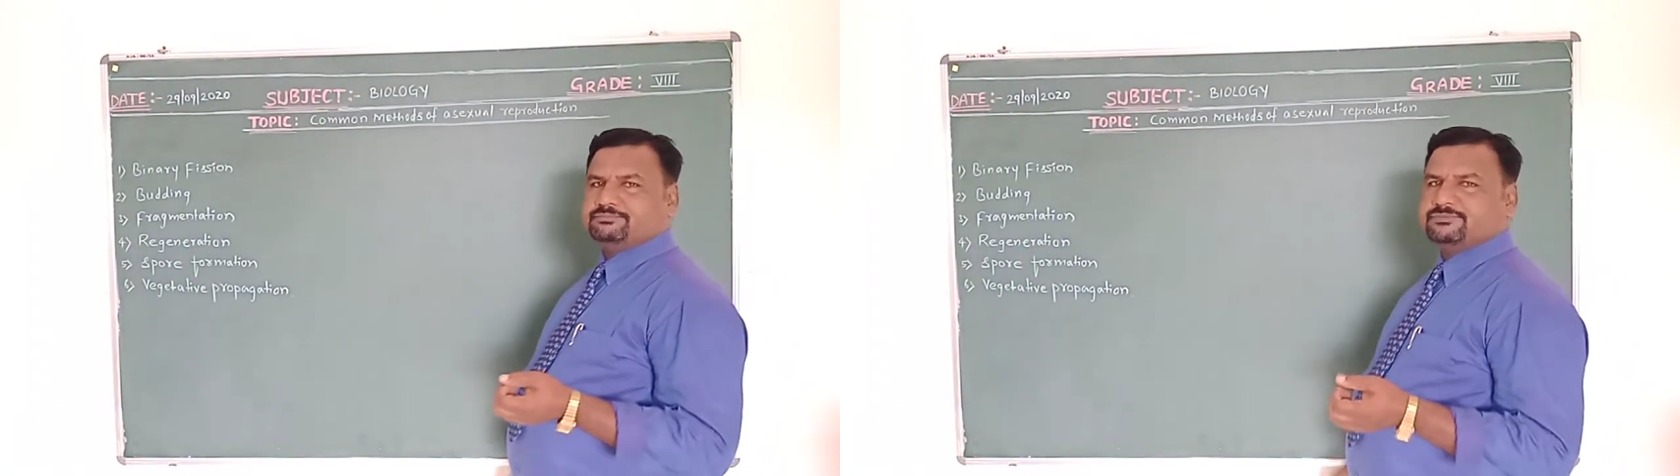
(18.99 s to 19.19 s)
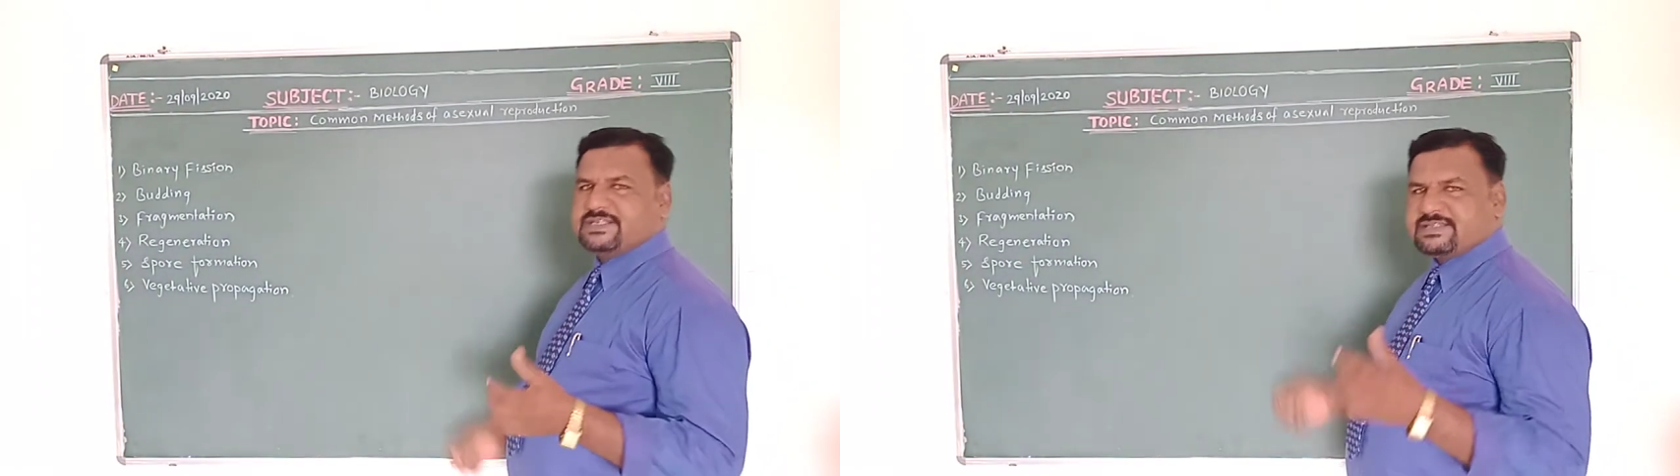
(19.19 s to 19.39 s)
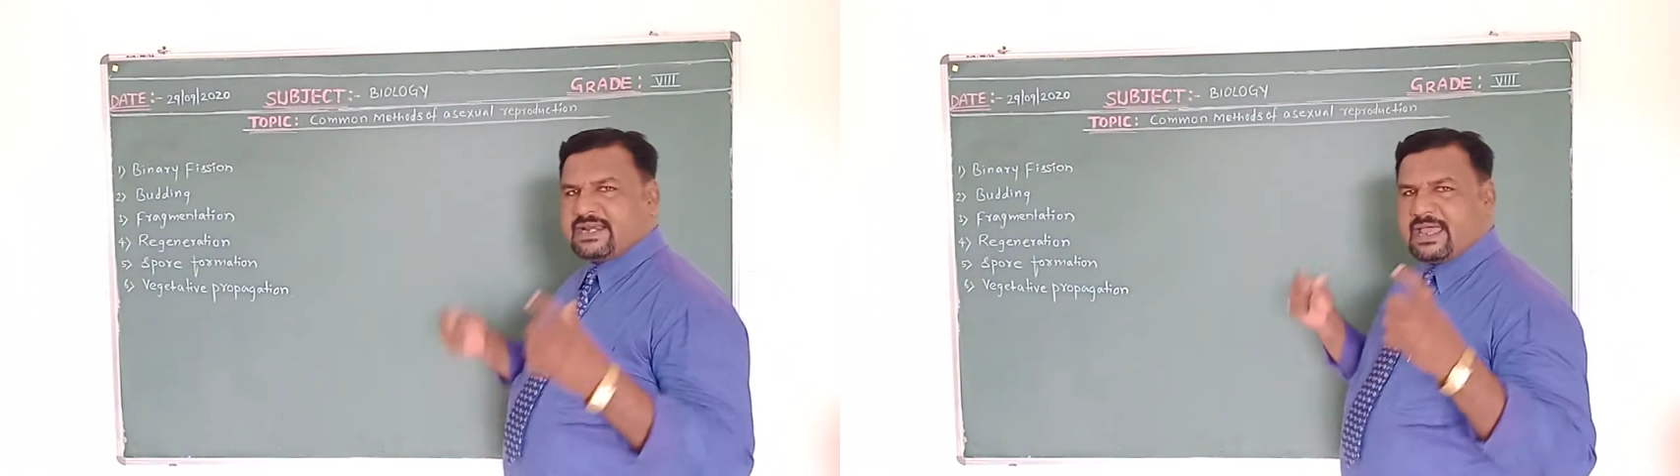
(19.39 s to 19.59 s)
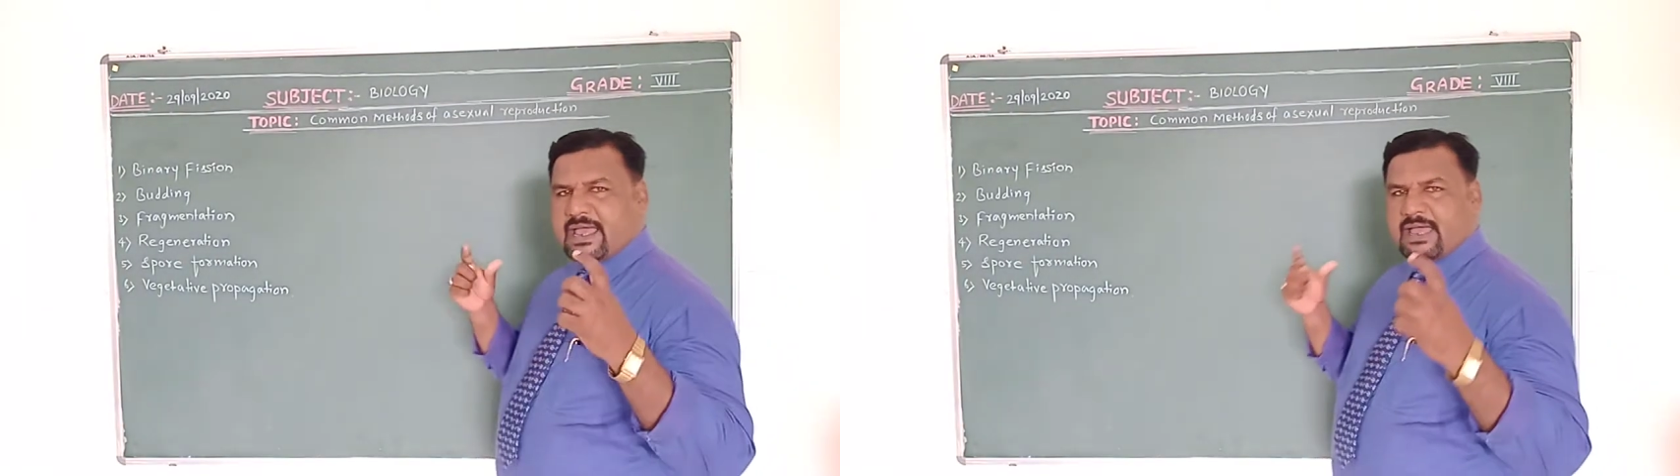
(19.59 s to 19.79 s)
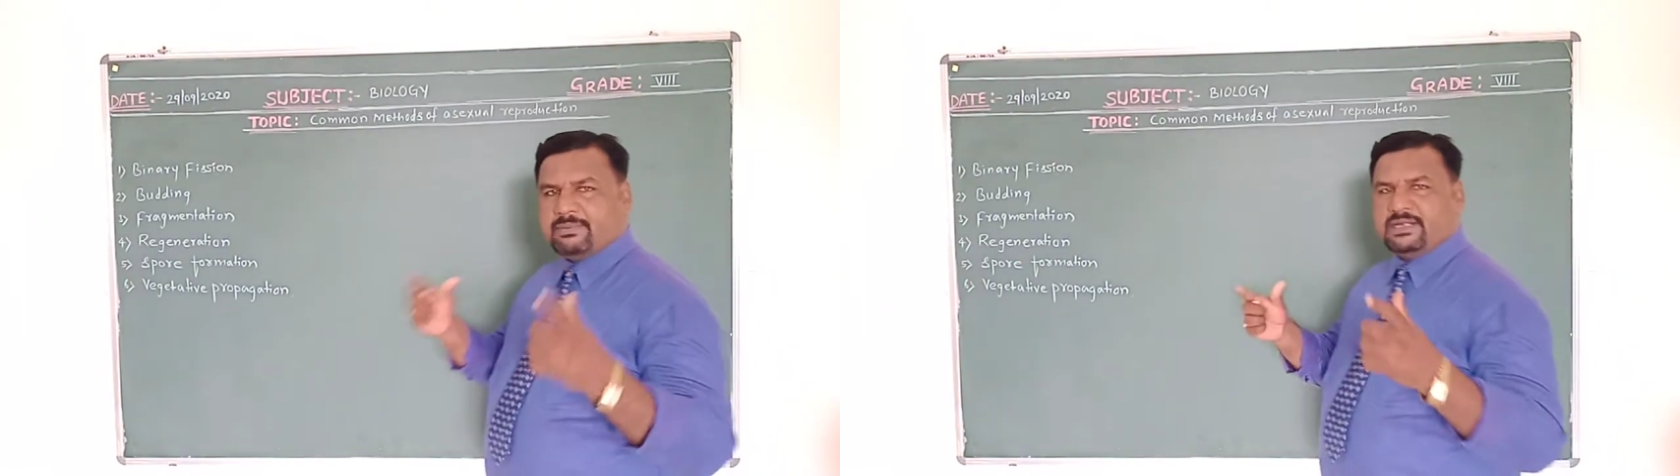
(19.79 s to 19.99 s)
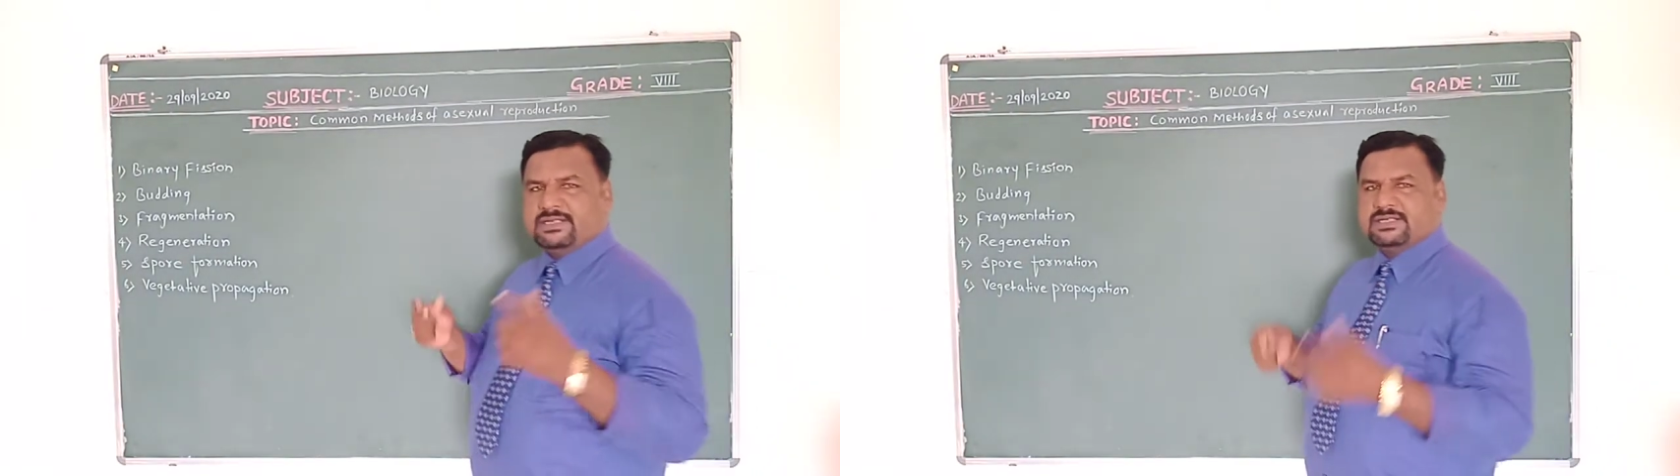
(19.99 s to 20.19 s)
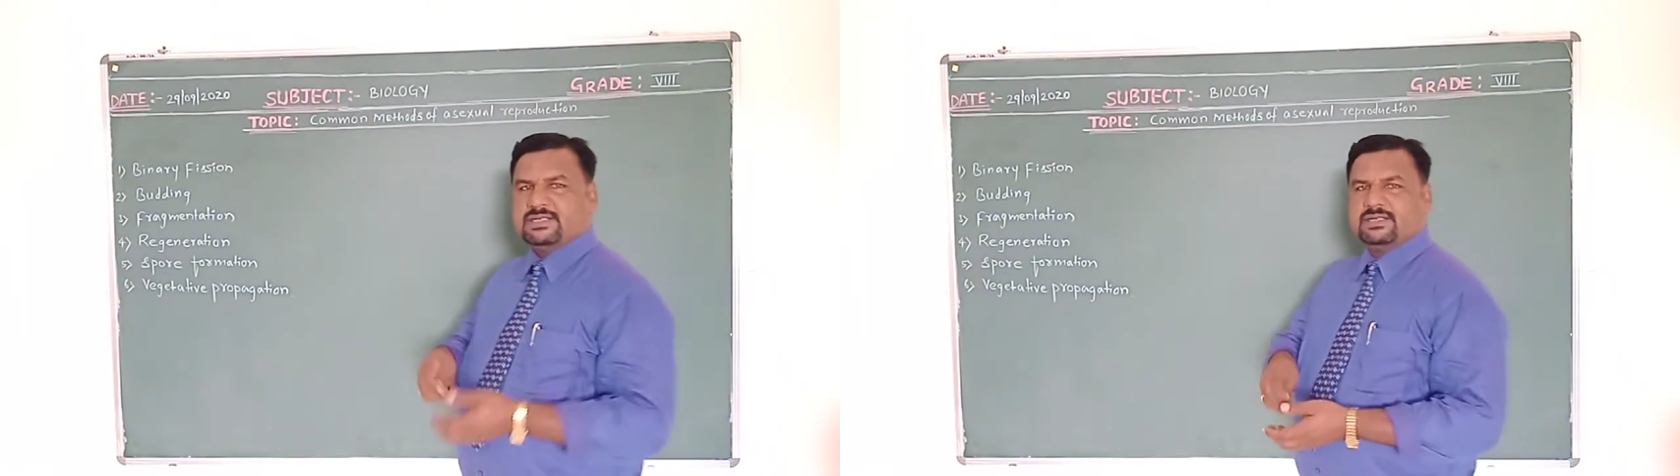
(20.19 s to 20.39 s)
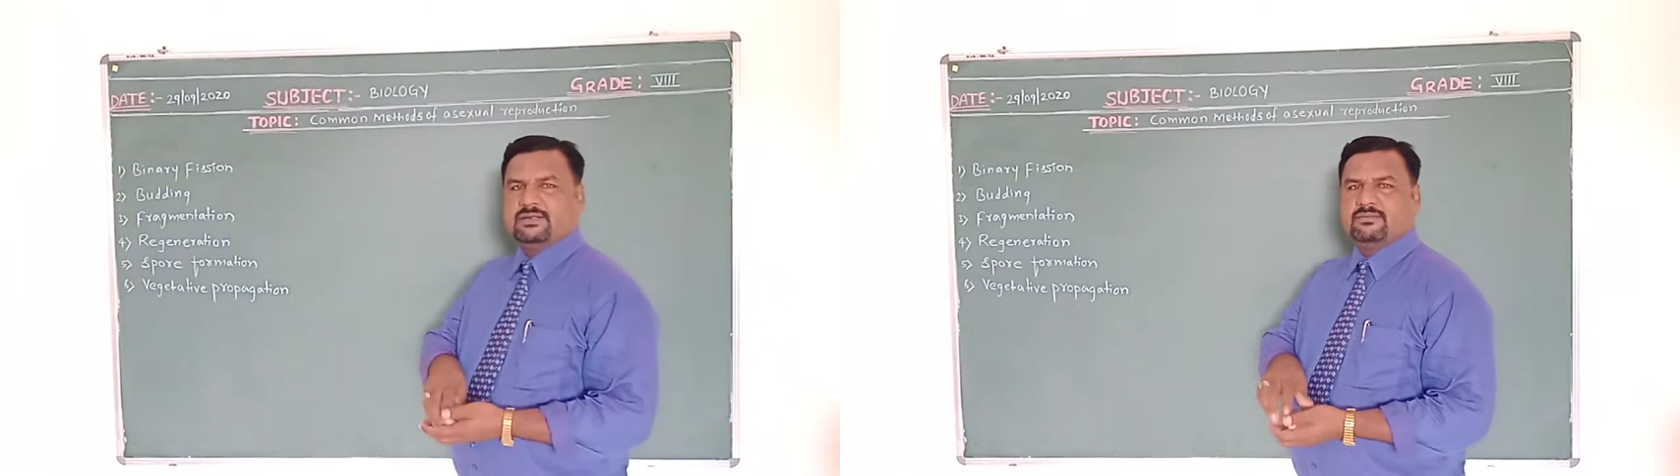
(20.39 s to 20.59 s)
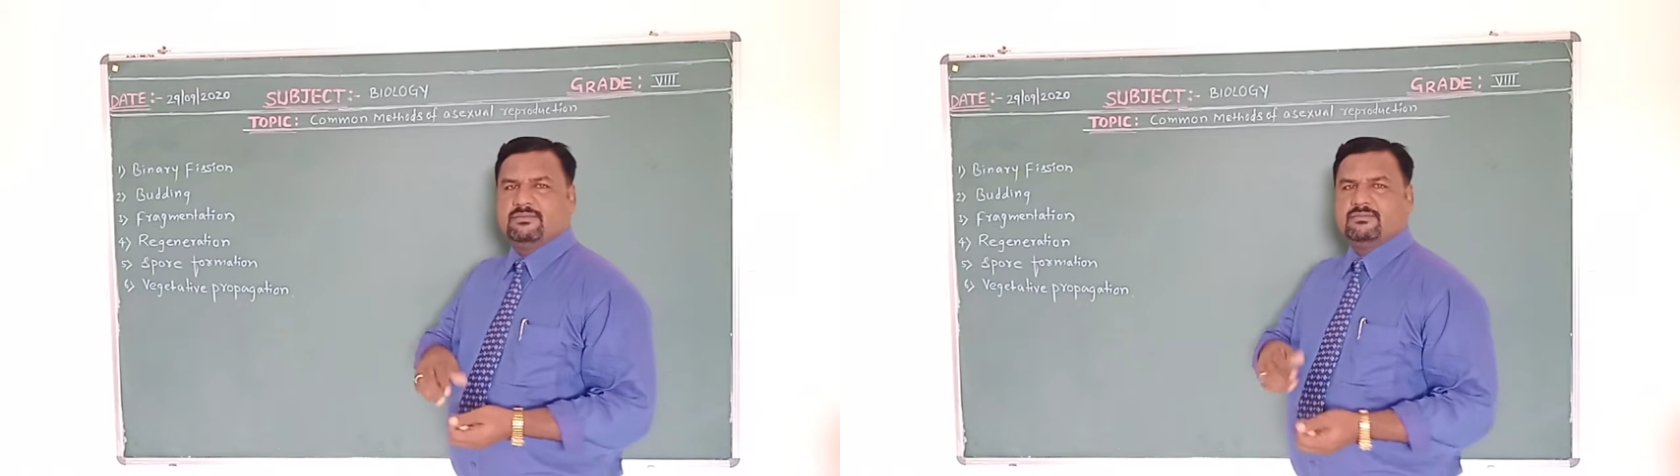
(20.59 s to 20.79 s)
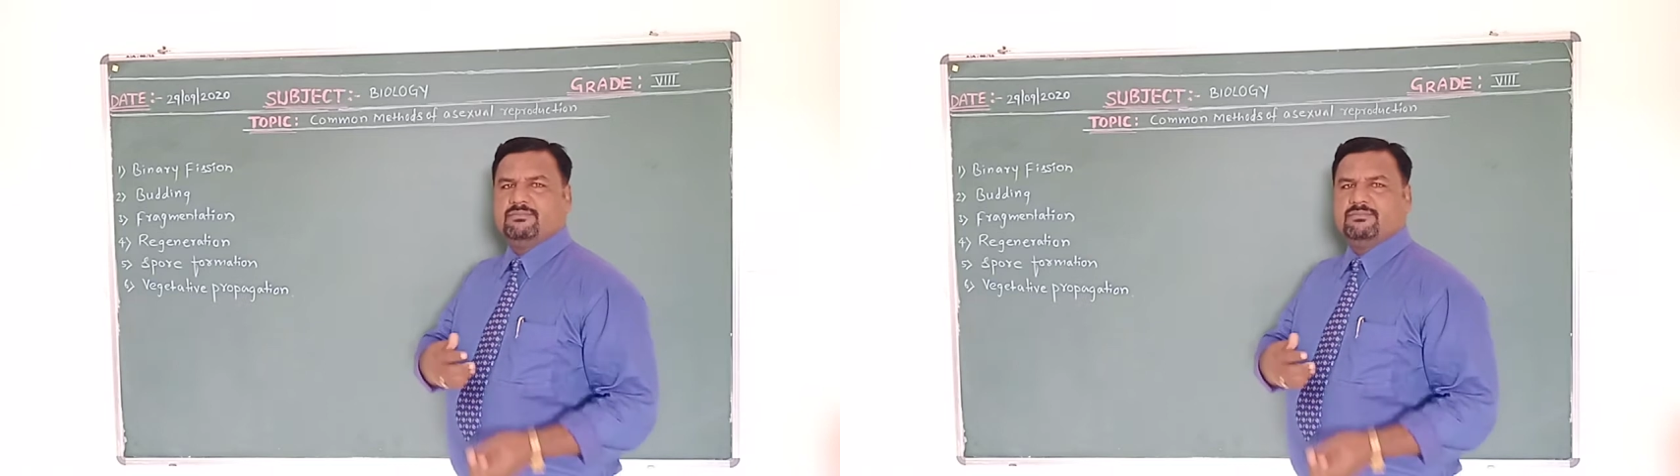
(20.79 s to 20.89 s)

is an ability